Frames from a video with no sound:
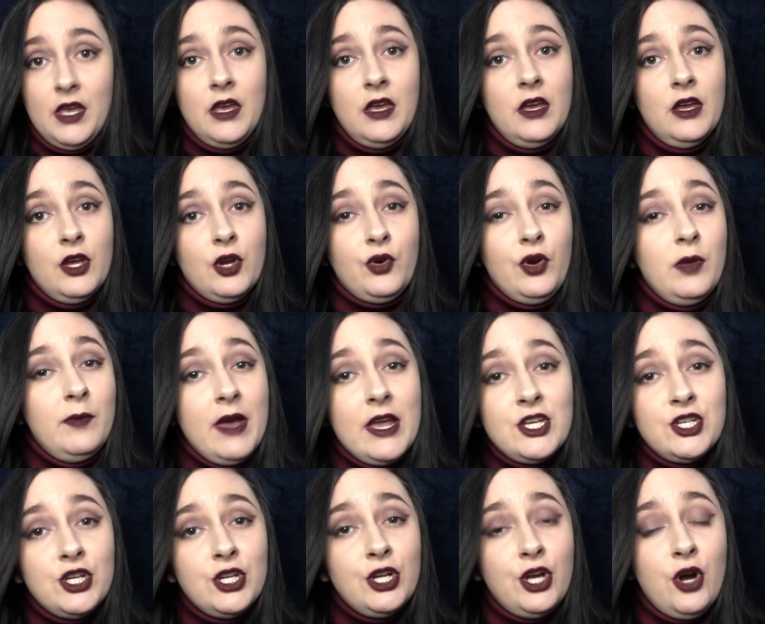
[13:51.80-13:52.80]

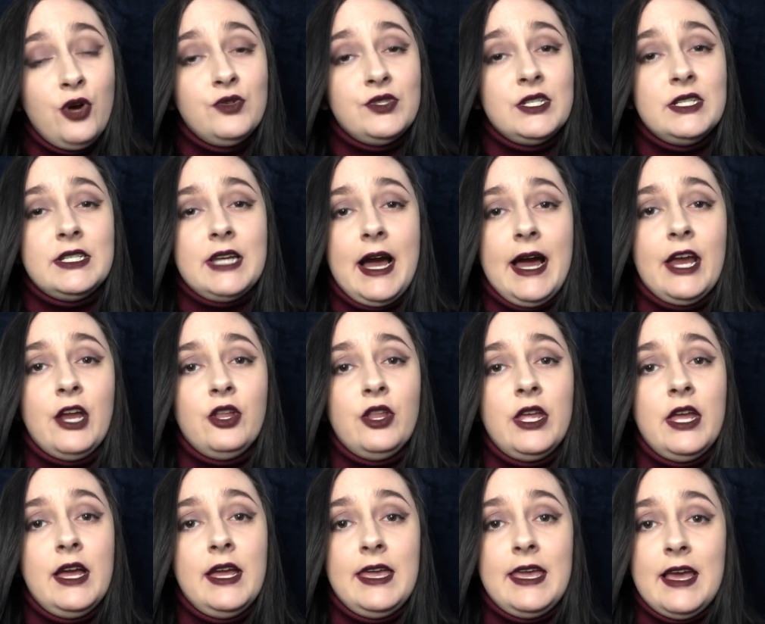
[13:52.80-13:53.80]
Cremation goes
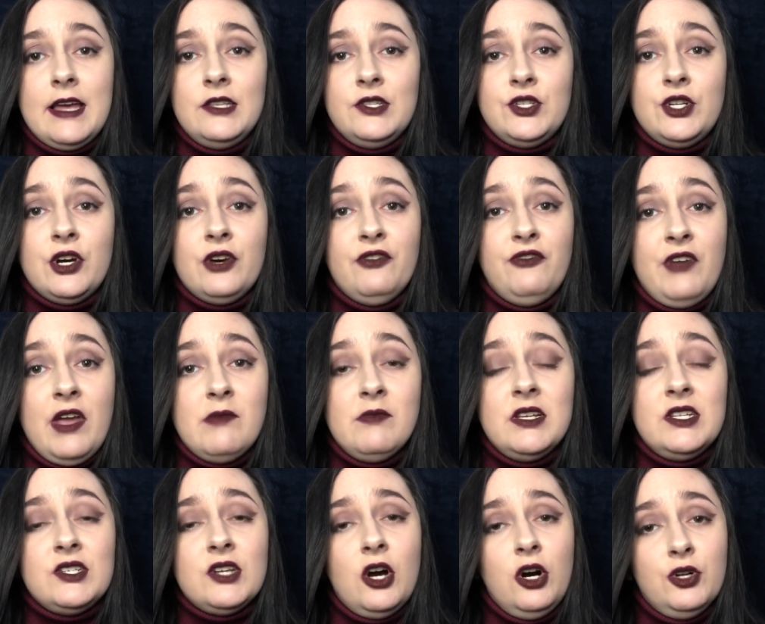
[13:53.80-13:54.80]
entirely against her
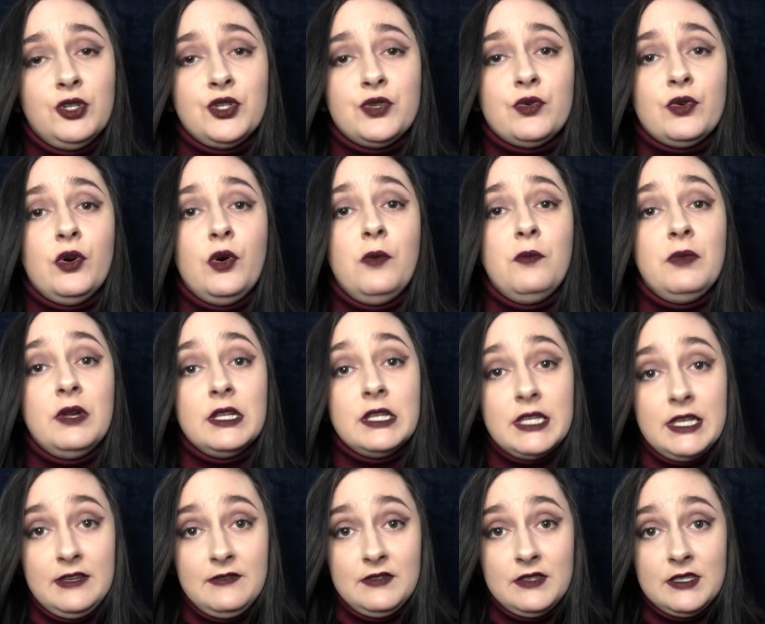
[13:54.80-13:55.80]
family's cultural
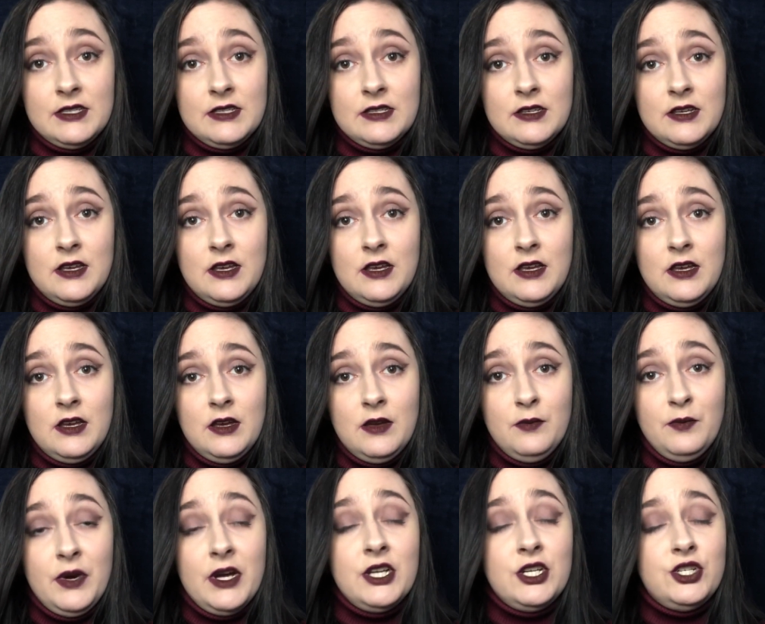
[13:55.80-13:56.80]
beliefs,
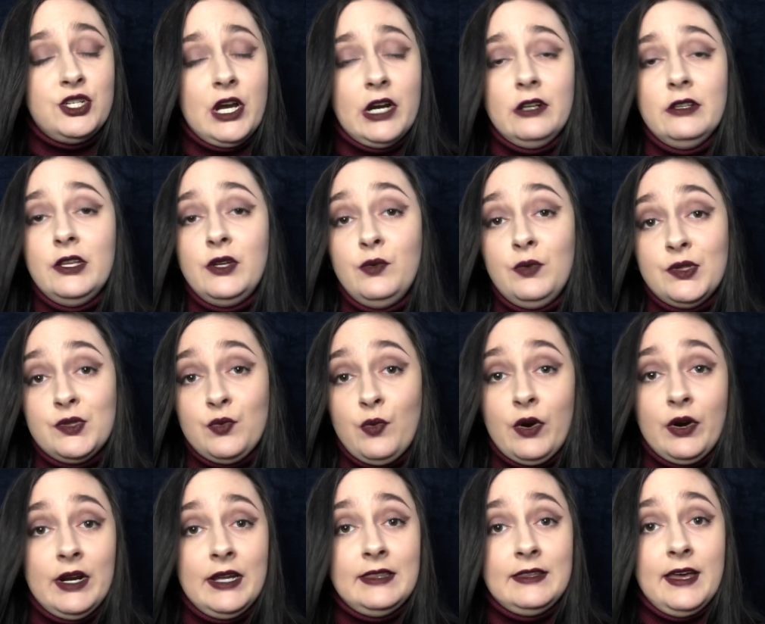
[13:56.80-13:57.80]
but Geraldine was
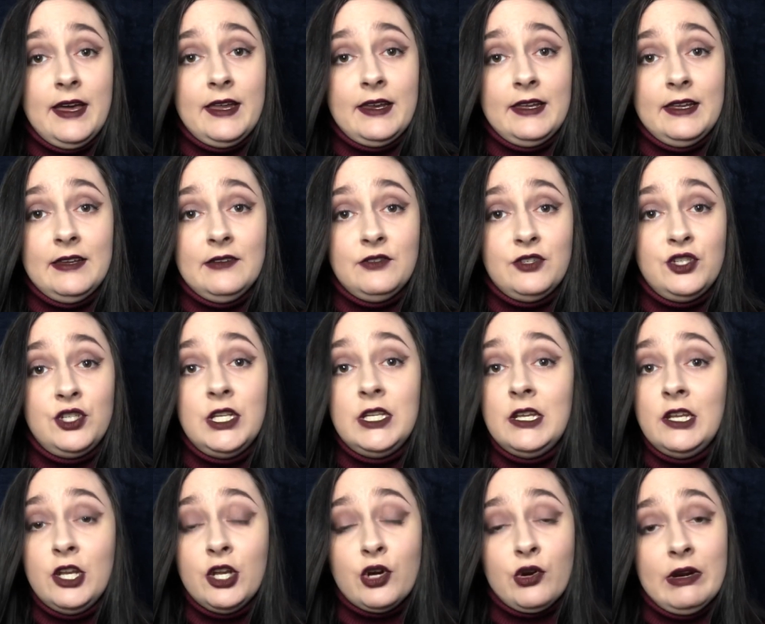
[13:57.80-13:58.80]
worried that if she
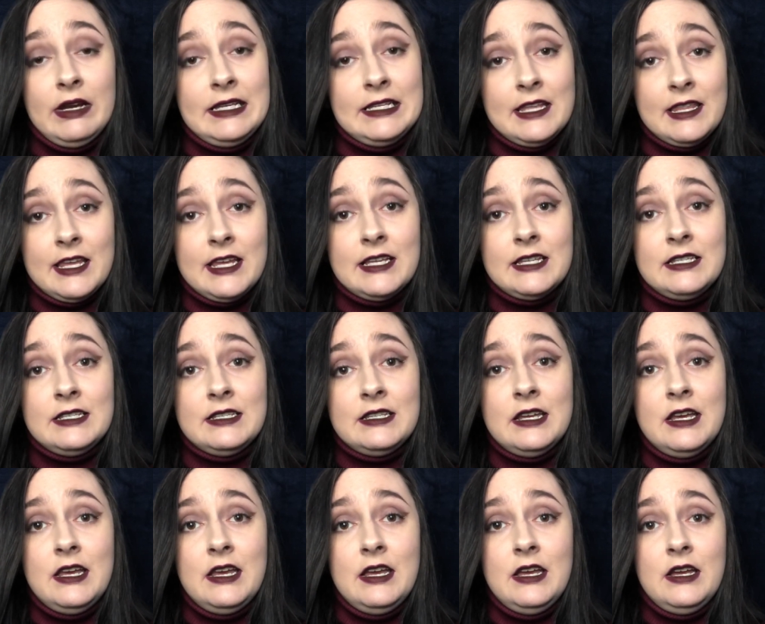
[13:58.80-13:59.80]
didn't agree to this,
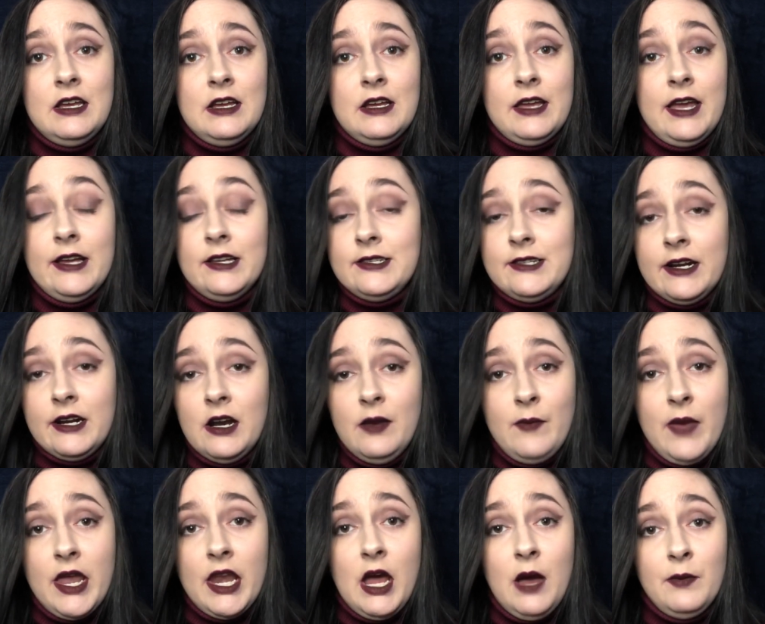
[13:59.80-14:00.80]
Kaysera
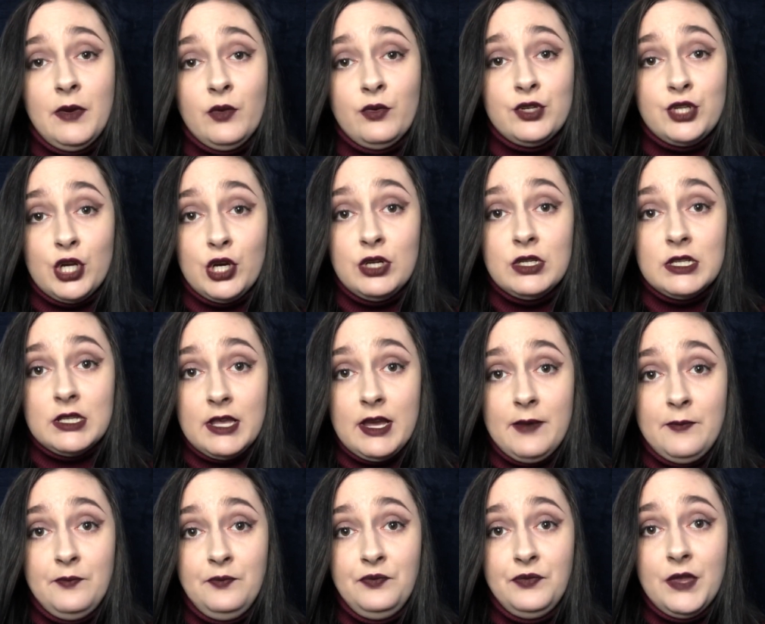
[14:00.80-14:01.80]
may not be returned to
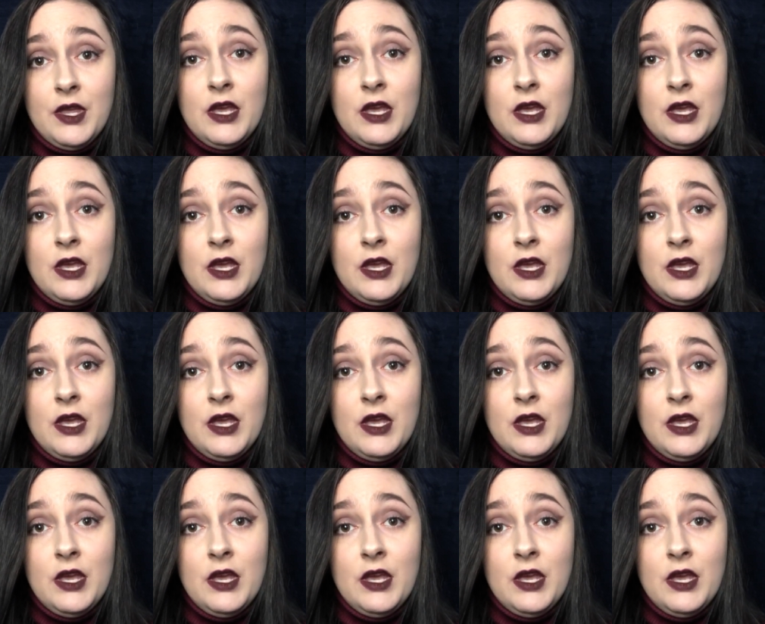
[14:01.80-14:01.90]
them.